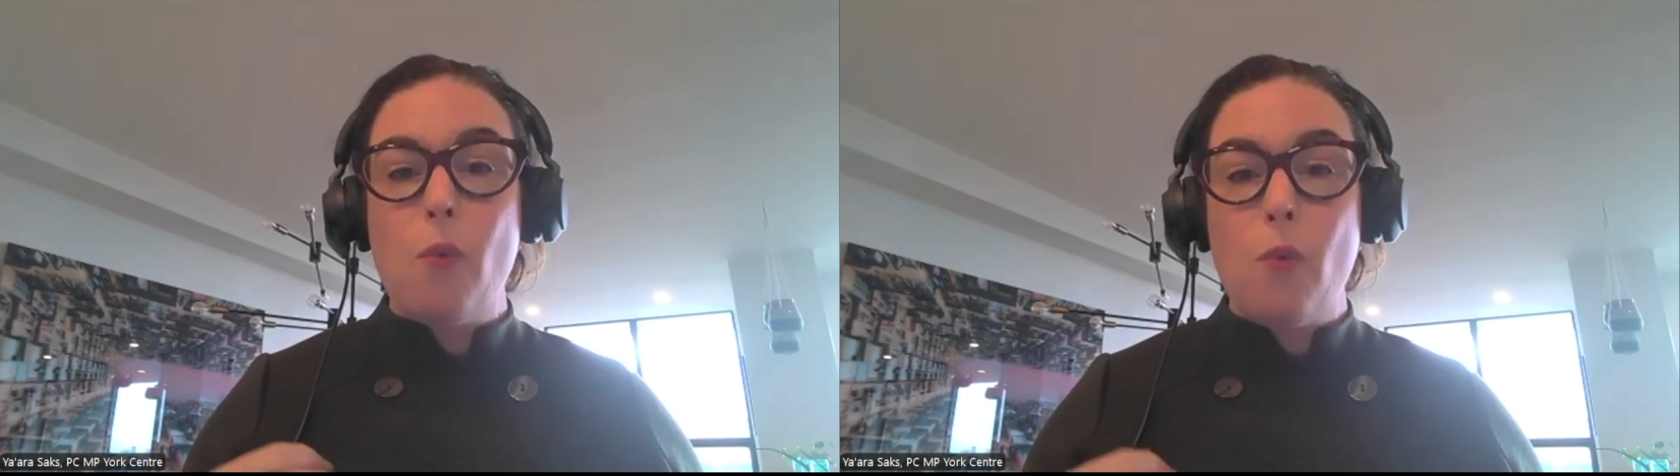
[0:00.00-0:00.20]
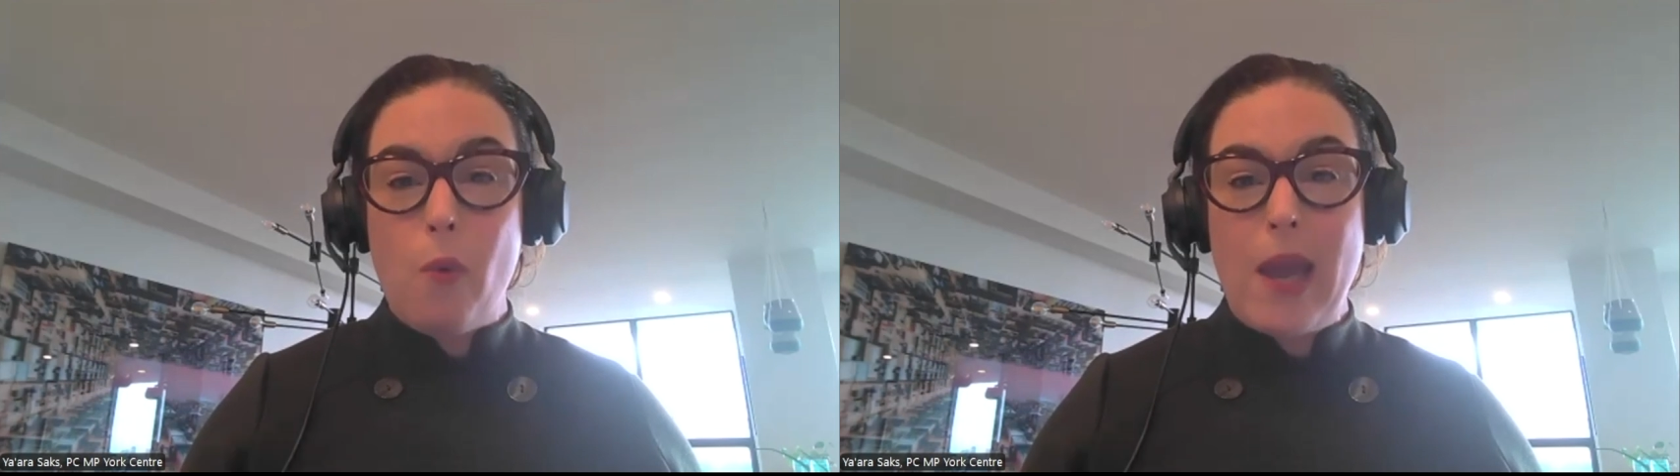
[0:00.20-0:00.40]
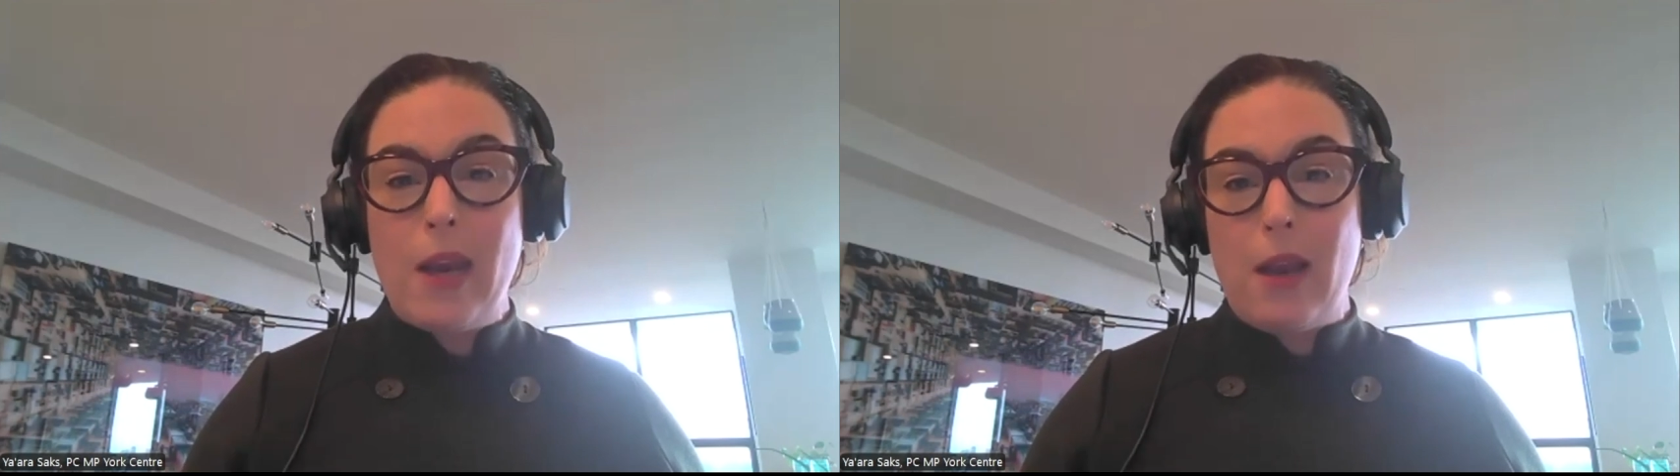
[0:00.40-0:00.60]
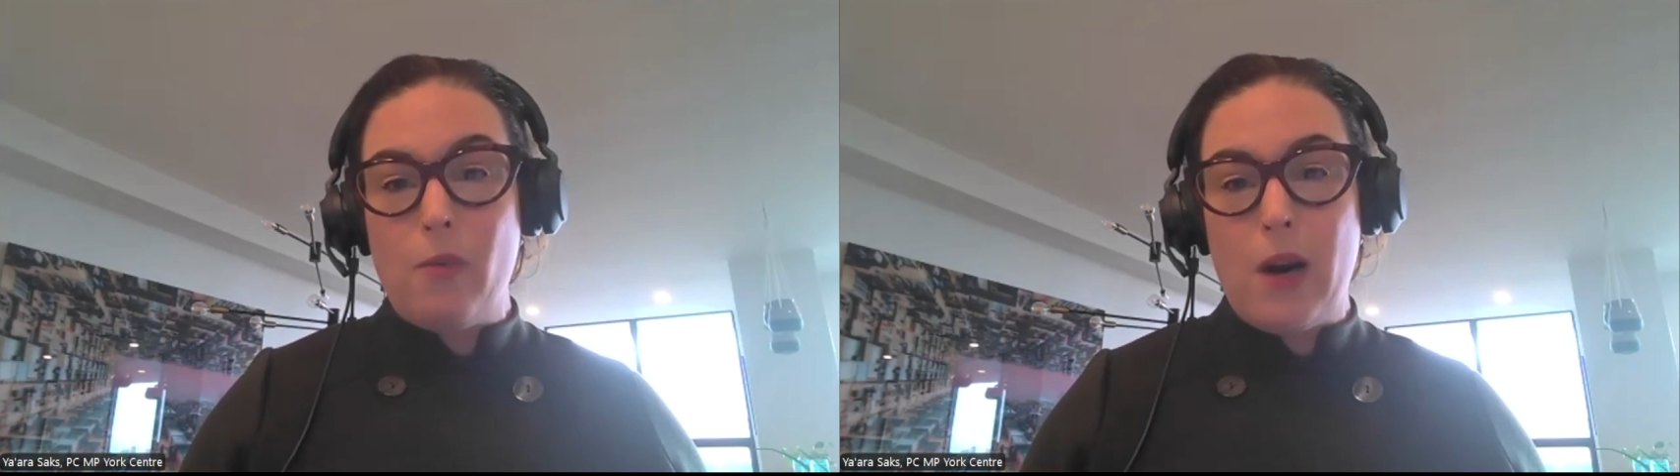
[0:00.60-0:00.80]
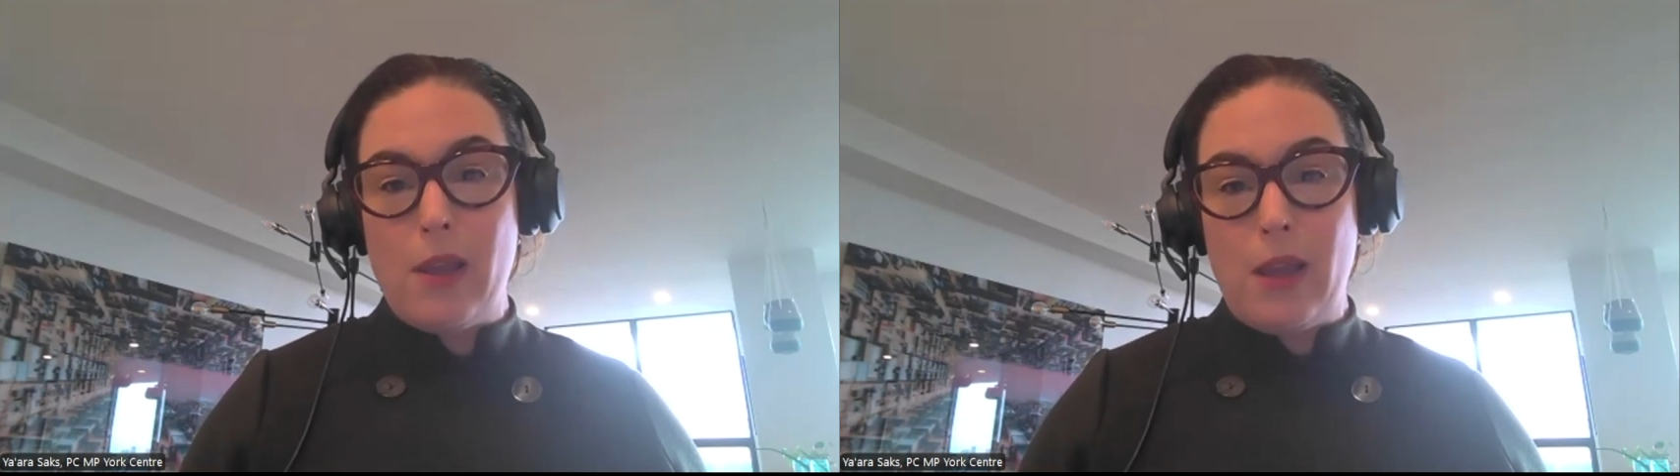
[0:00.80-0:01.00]
when
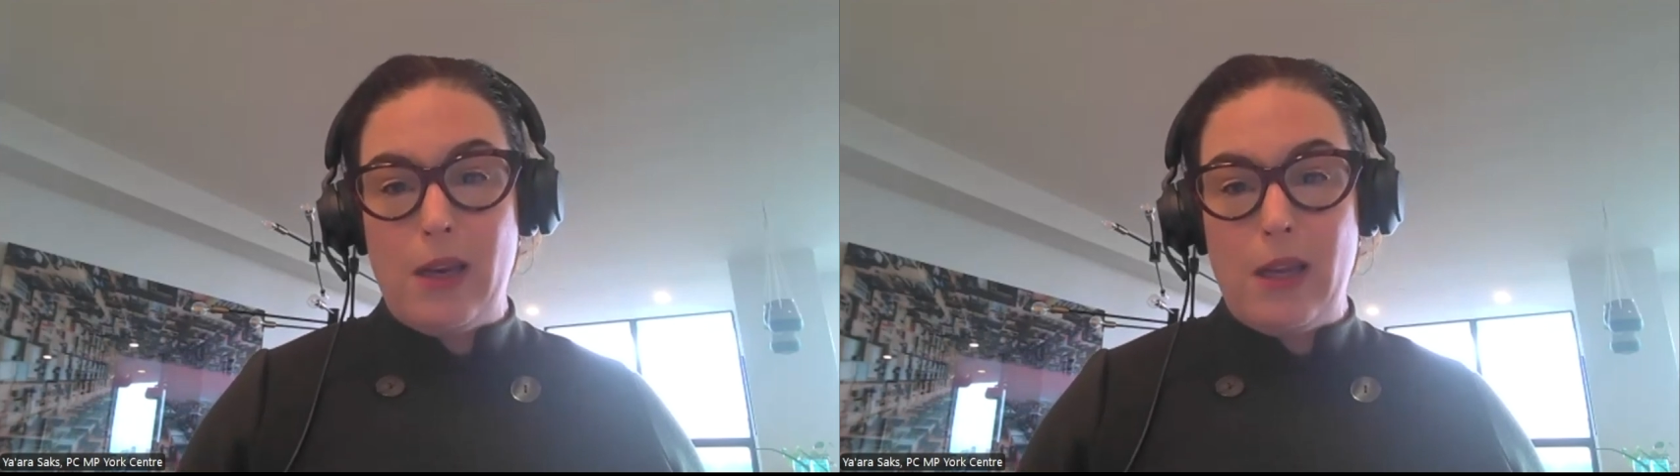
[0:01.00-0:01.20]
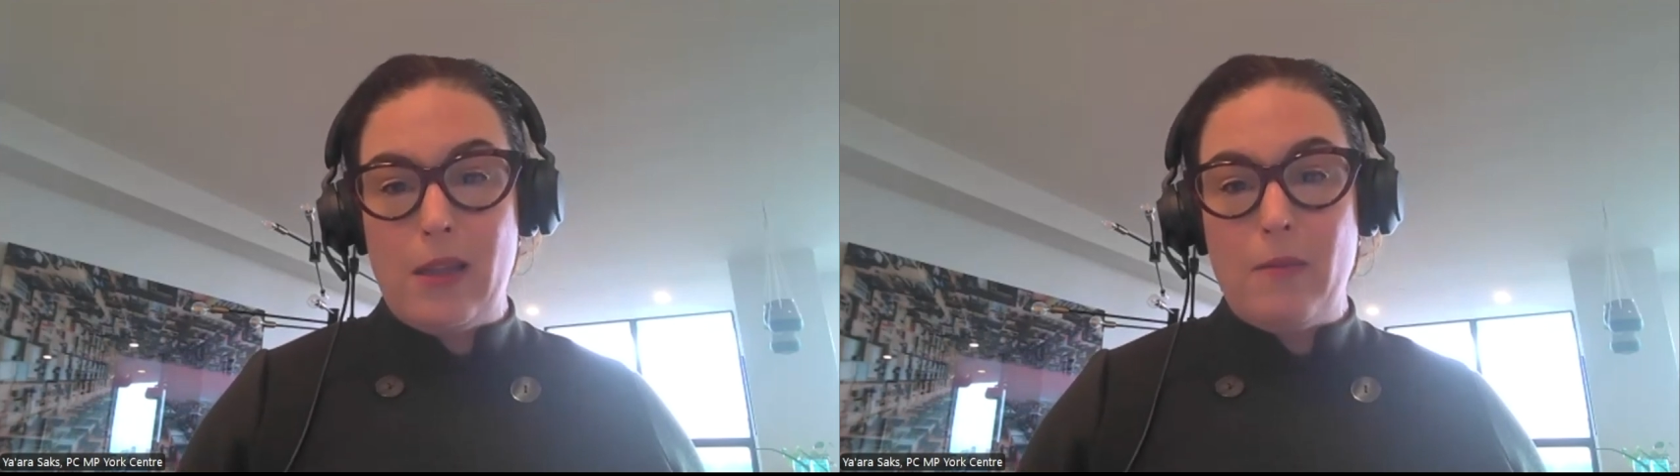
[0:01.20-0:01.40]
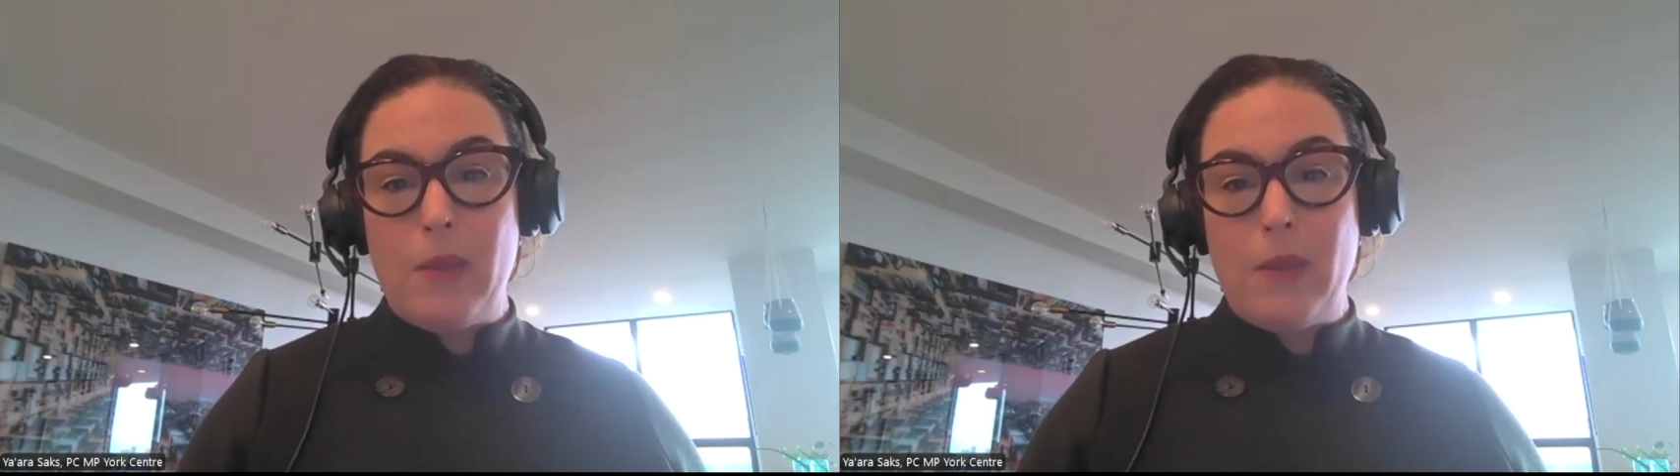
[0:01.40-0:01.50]
and where they need them,